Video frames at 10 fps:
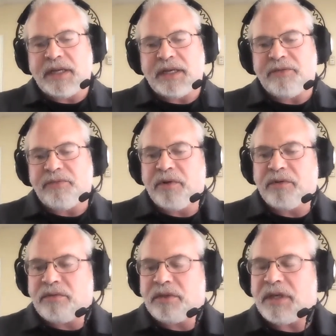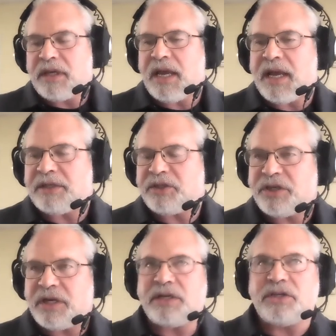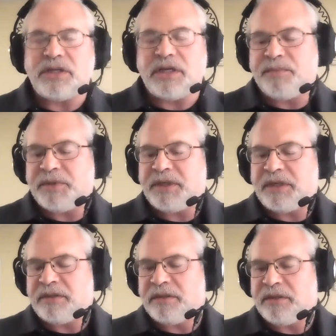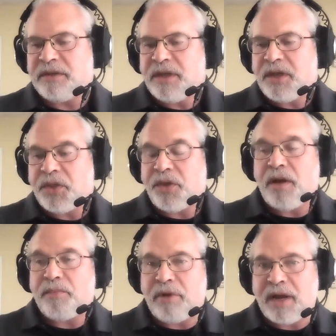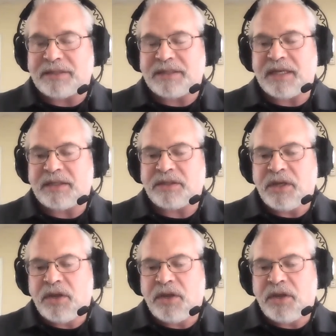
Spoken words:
and if we're looking at changing a particular thought process